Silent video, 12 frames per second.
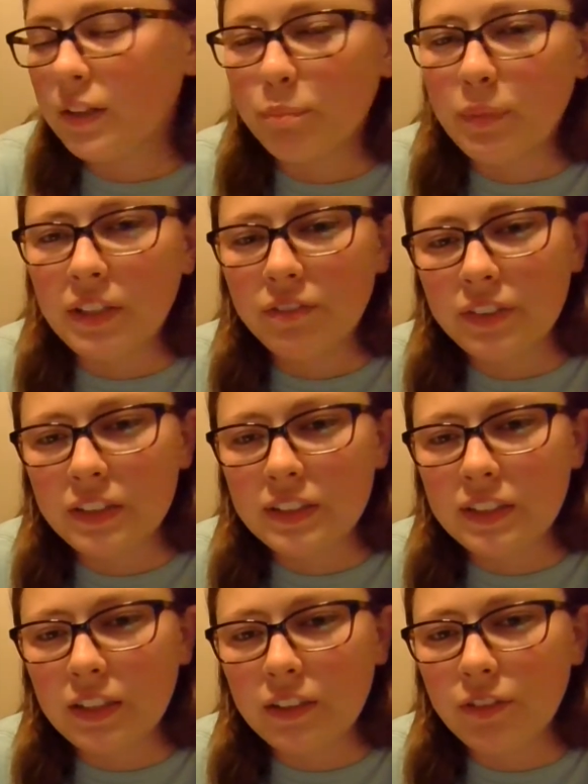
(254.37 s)
Benefits
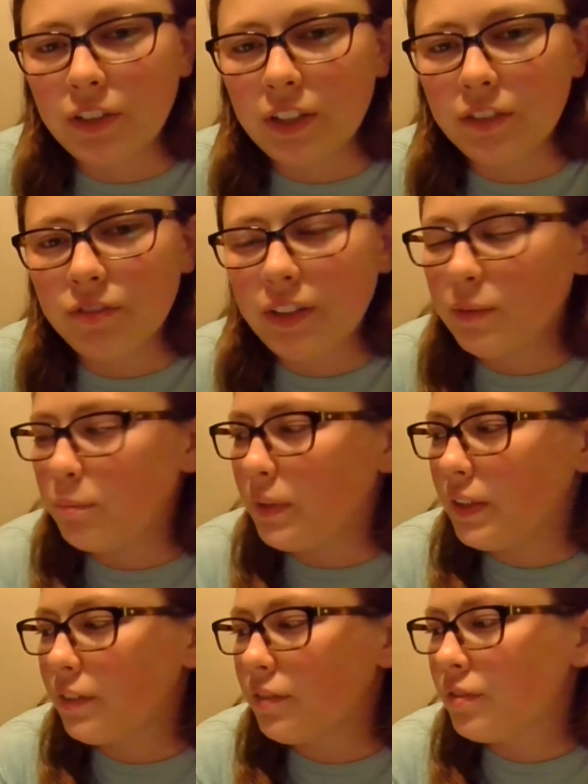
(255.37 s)
of grain-fed
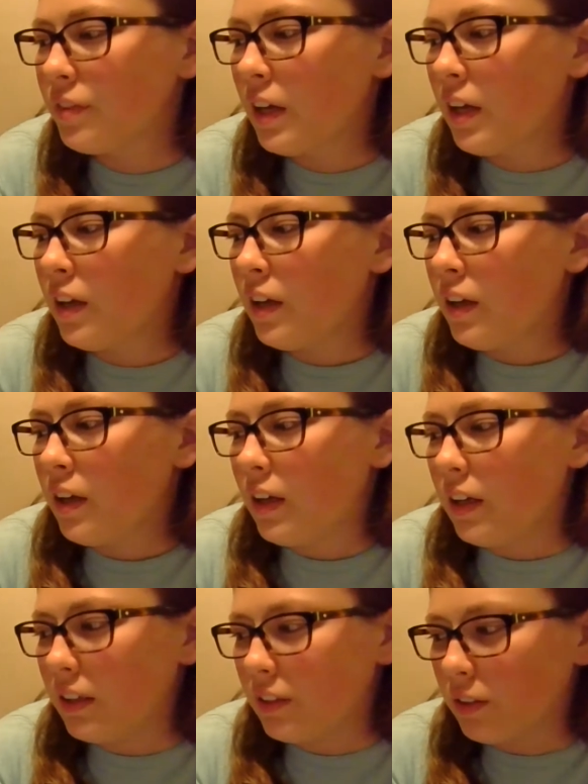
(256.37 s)
beef.
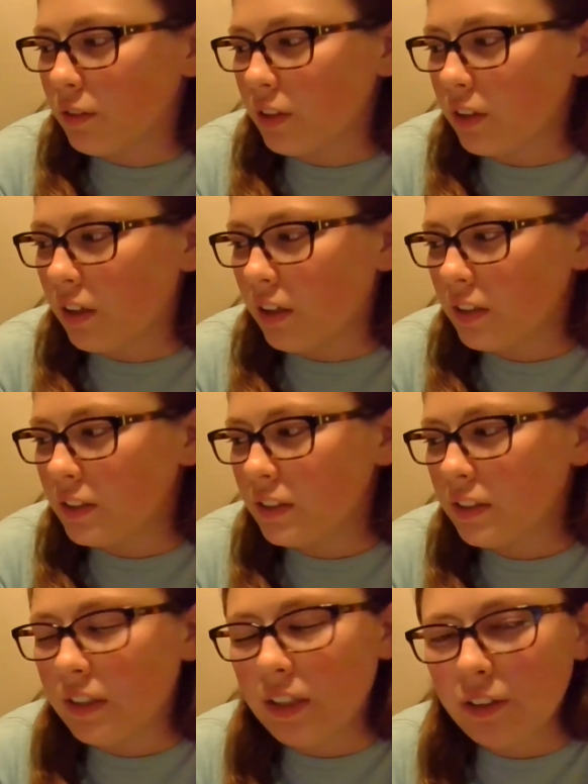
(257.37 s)
Lower costs
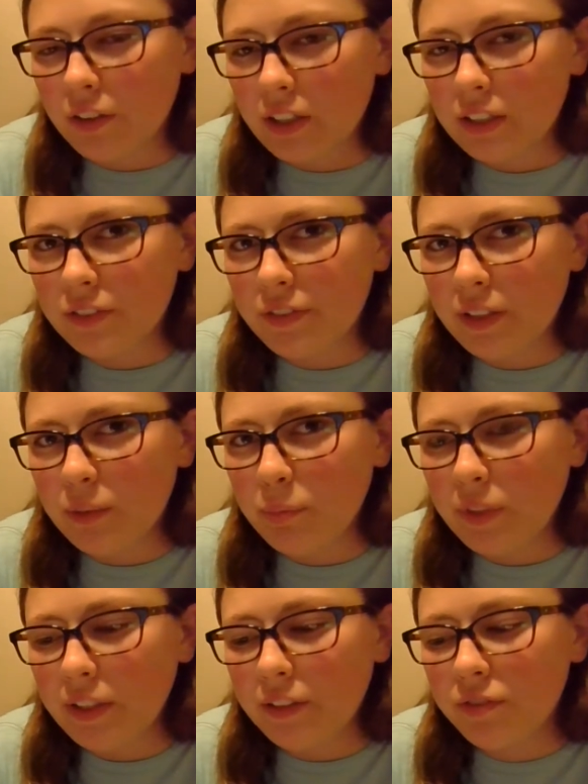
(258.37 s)
than grass-fed
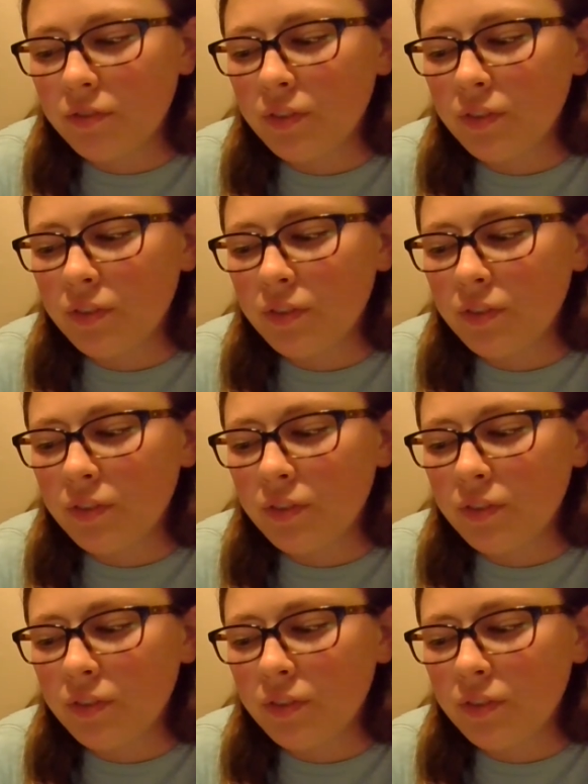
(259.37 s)
beef.